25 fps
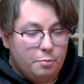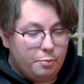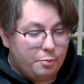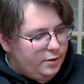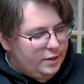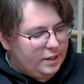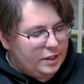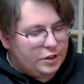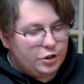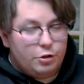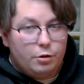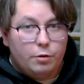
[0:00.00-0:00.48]

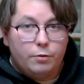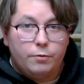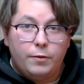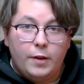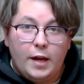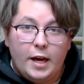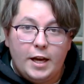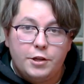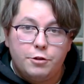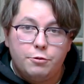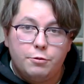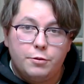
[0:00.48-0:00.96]
This issue of
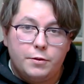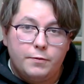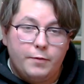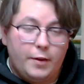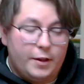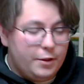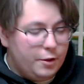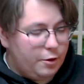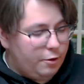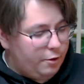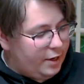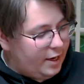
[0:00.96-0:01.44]
Flash was
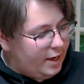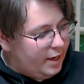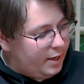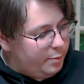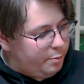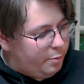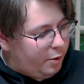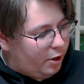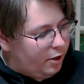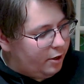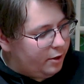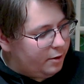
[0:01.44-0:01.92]
fun though. It
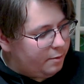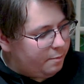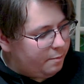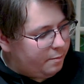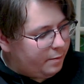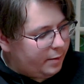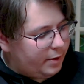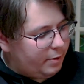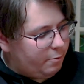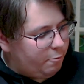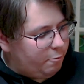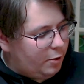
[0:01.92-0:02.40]
had Bart,
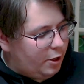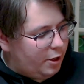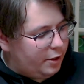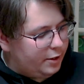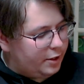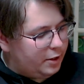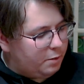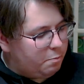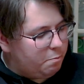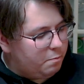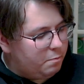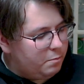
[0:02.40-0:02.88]

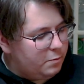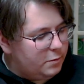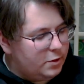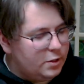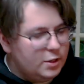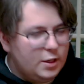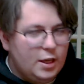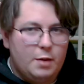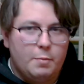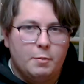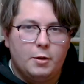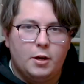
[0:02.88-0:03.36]
Wally
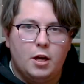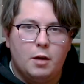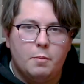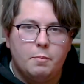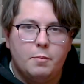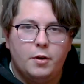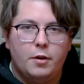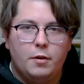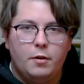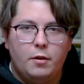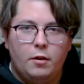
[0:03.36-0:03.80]
teaming up.